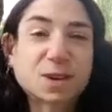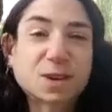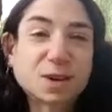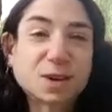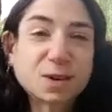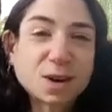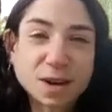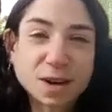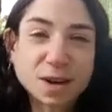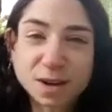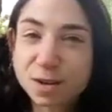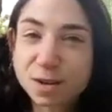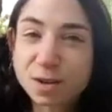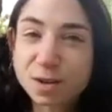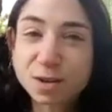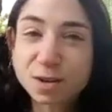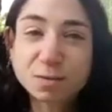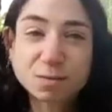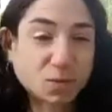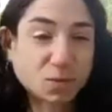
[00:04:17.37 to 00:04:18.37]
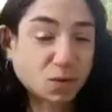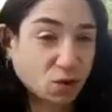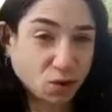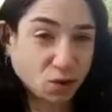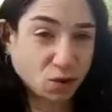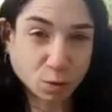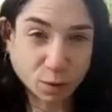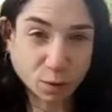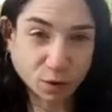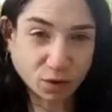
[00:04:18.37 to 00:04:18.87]
Okay.
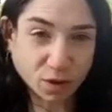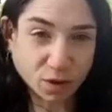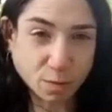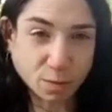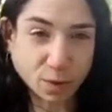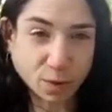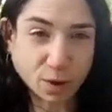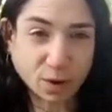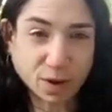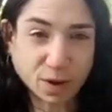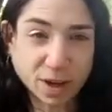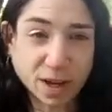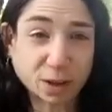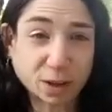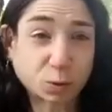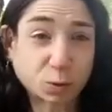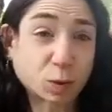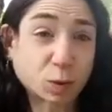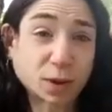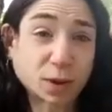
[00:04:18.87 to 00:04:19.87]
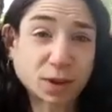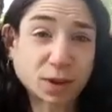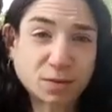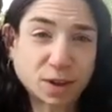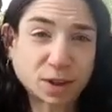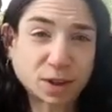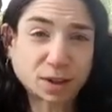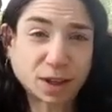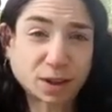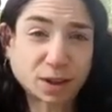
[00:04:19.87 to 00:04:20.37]
Super simple and really
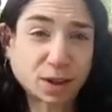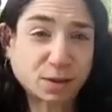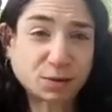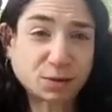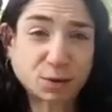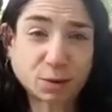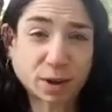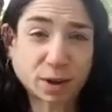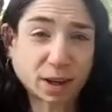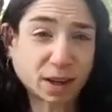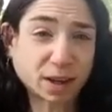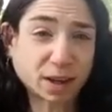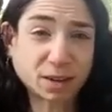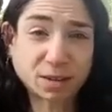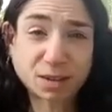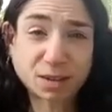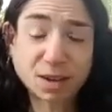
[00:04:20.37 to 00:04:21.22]
fun. I love doing it.